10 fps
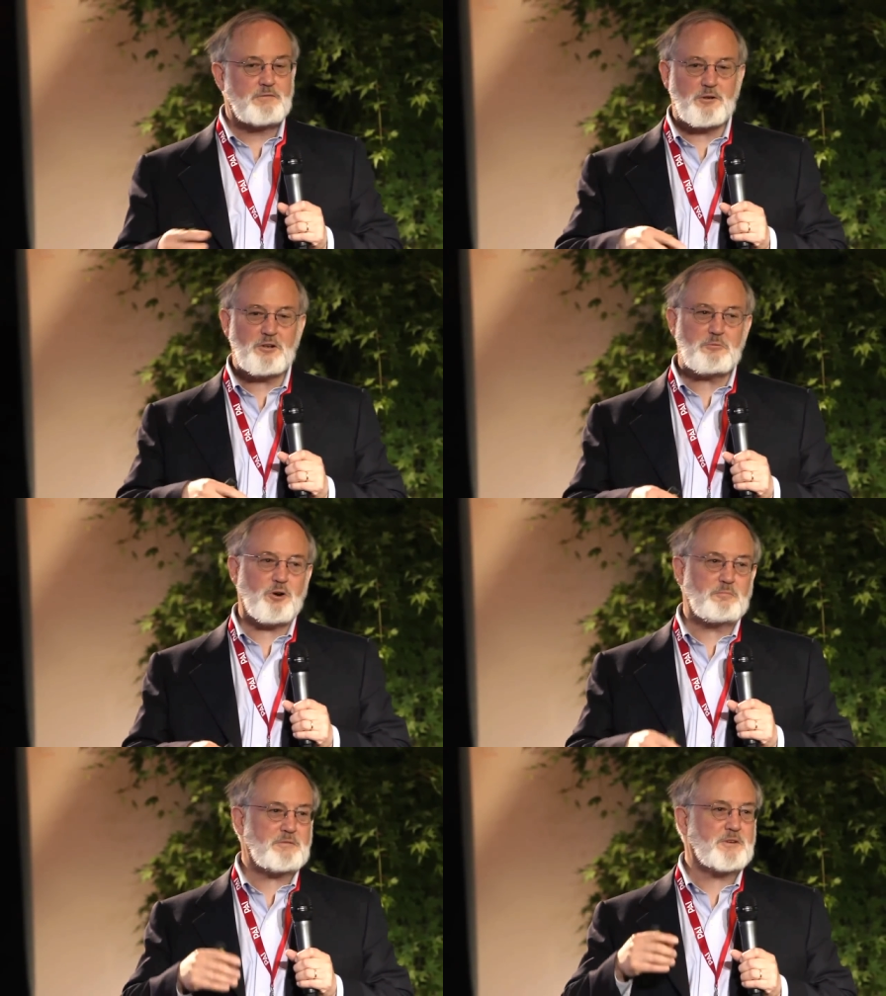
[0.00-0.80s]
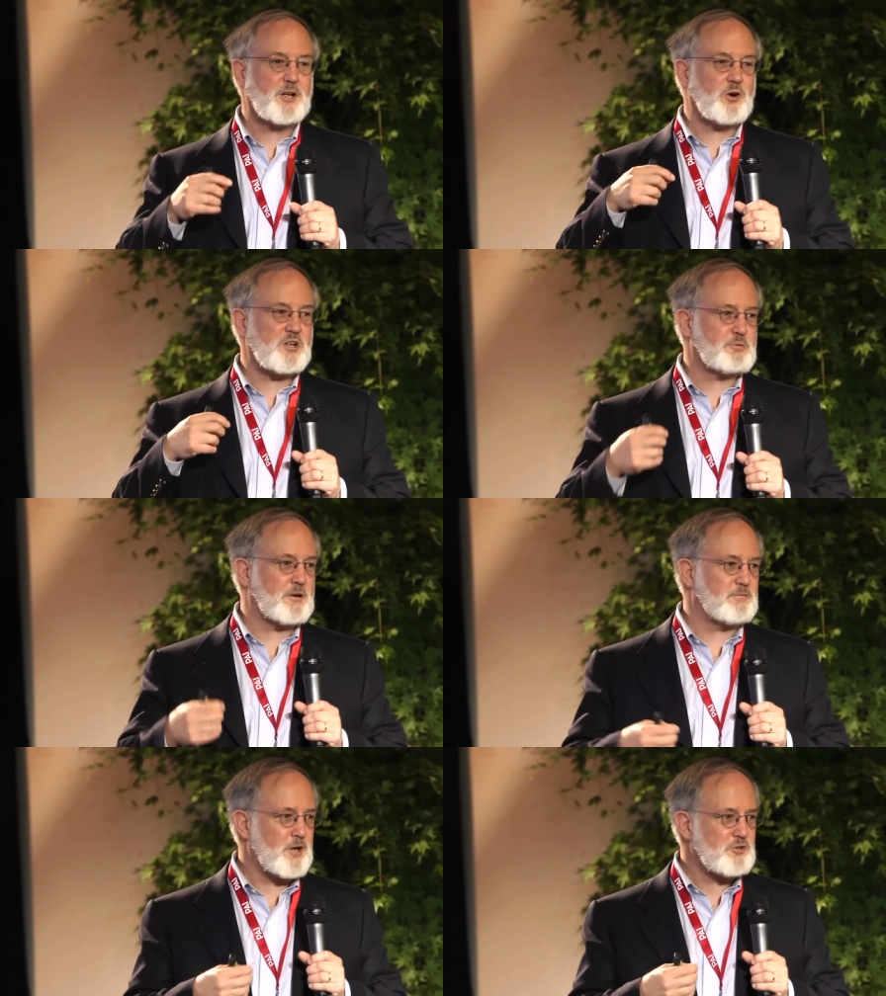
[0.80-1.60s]
Furthermore, bifido are
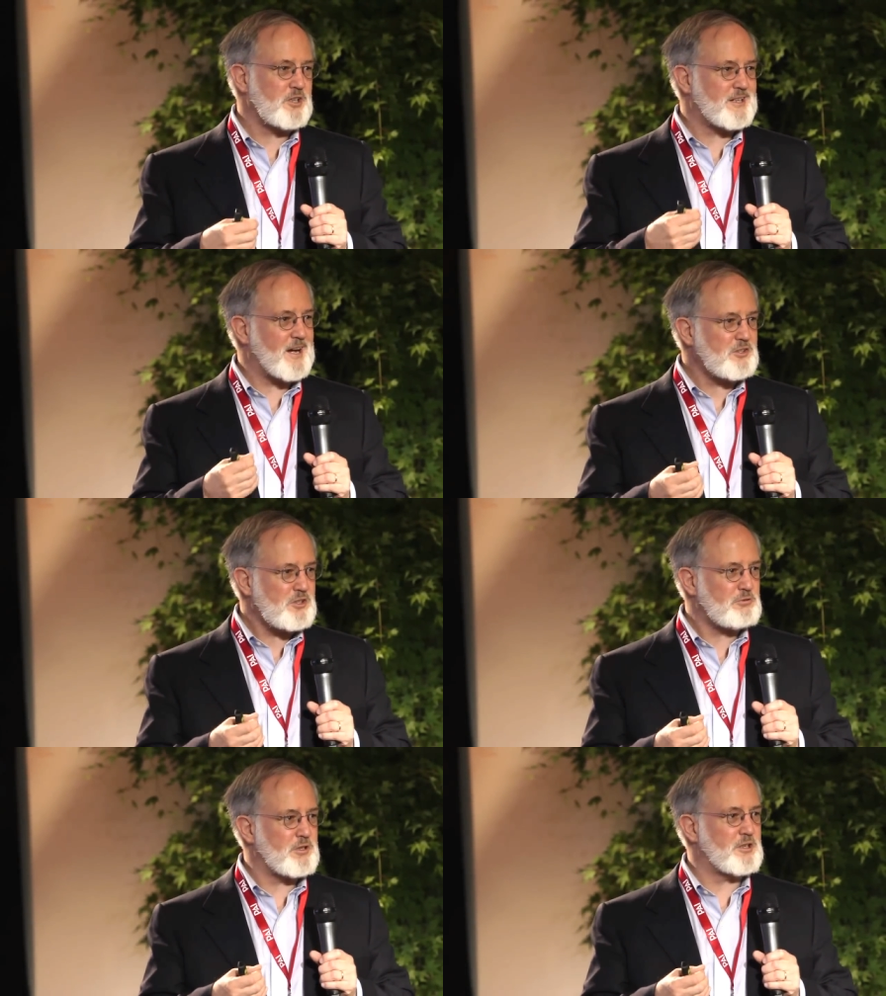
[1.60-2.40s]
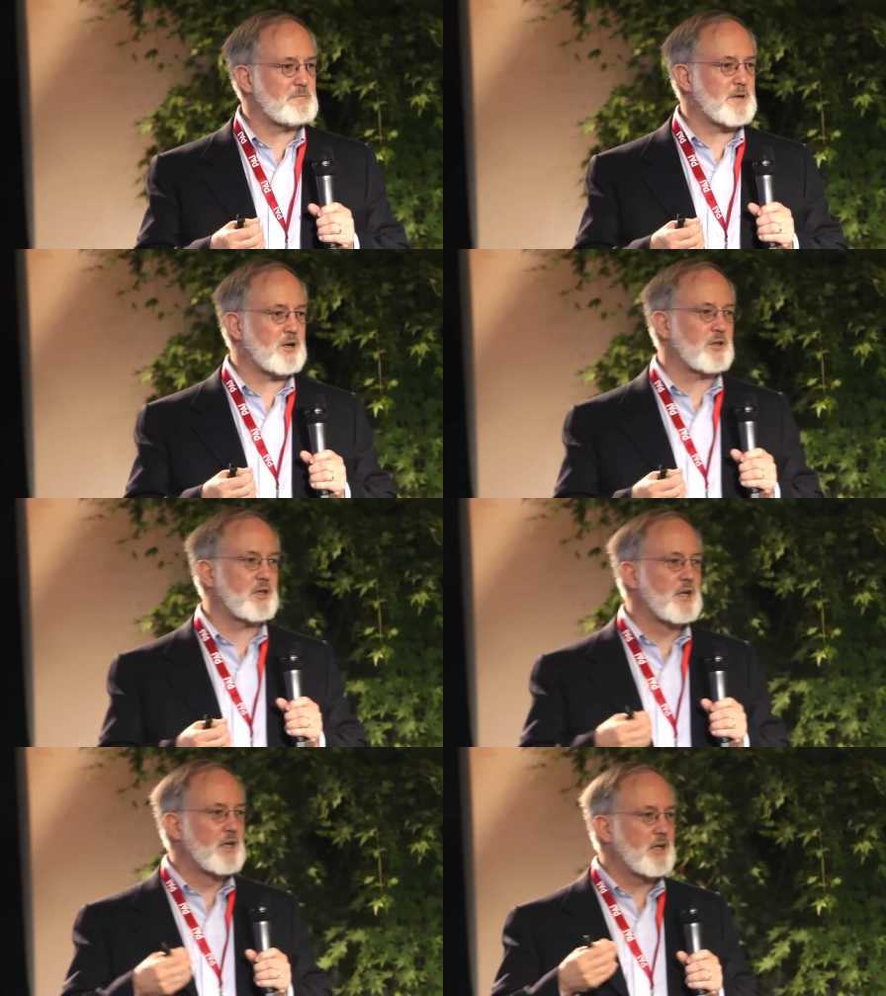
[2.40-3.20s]
preferentially concentrated,
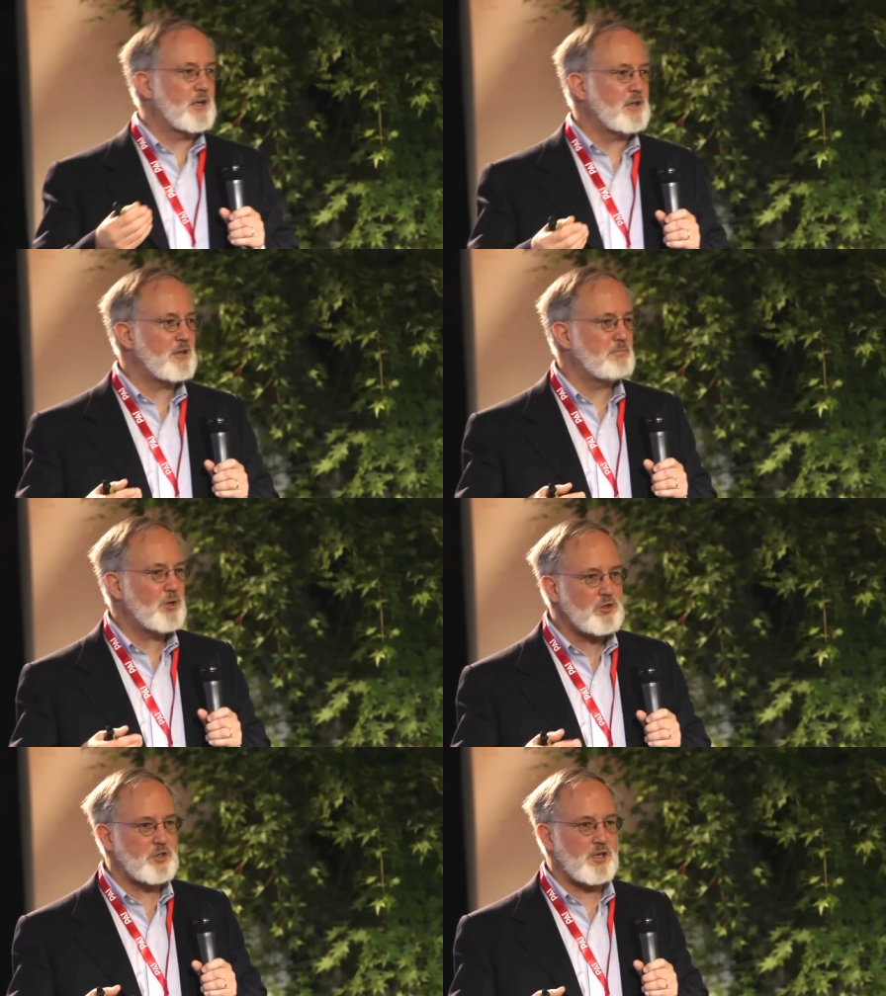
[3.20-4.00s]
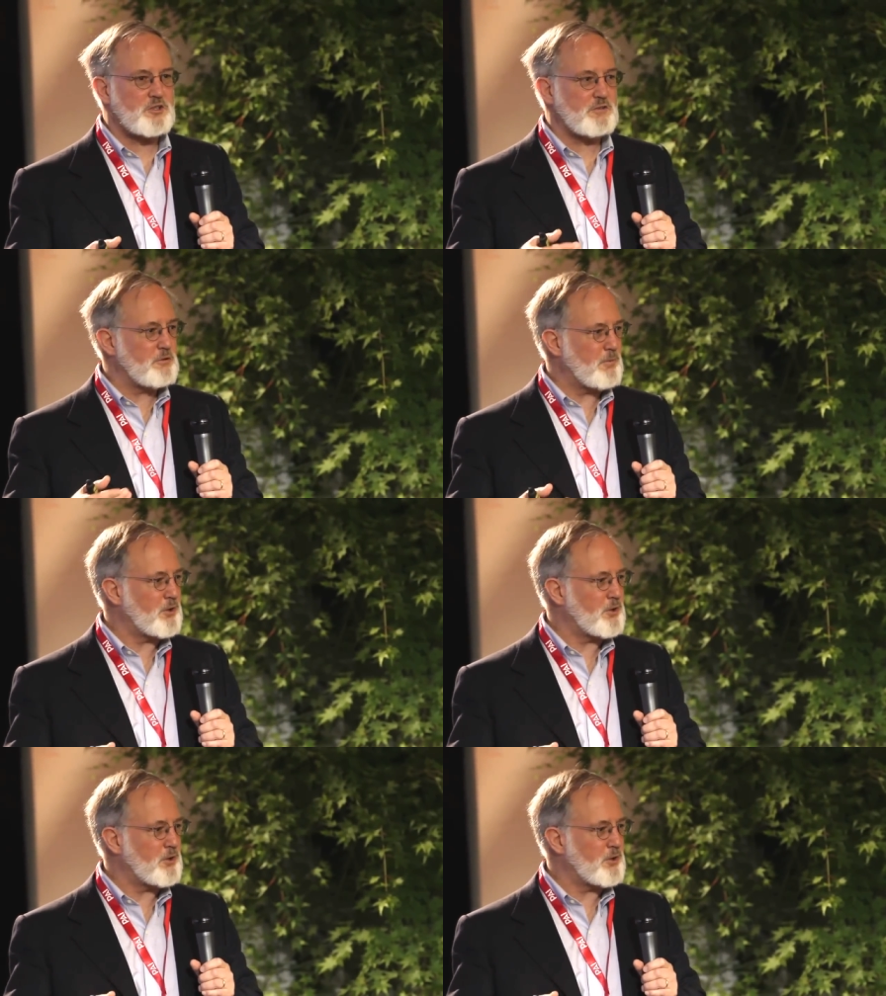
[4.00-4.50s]
apparently, in the milk ducts of